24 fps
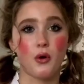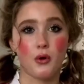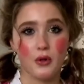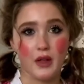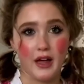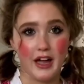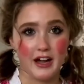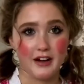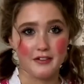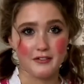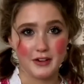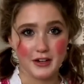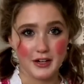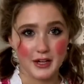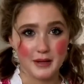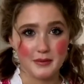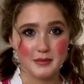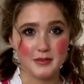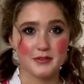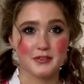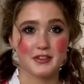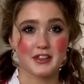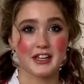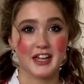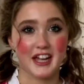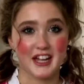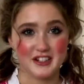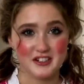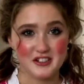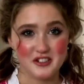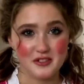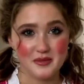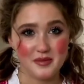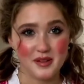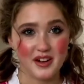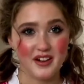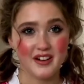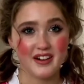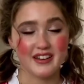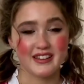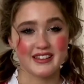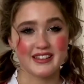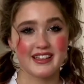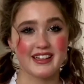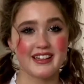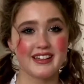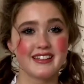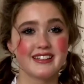1/2 cup of the cashew butter in
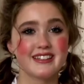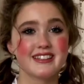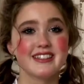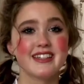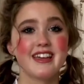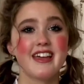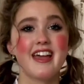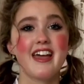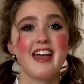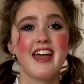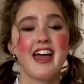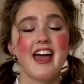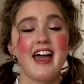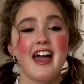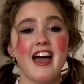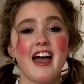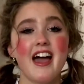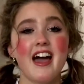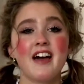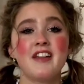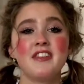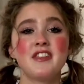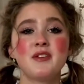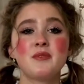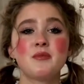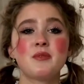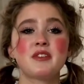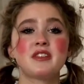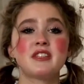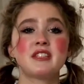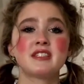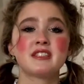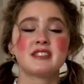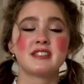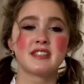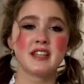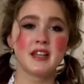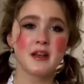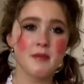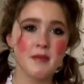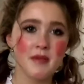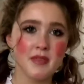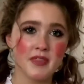the end. And then with the cinnamon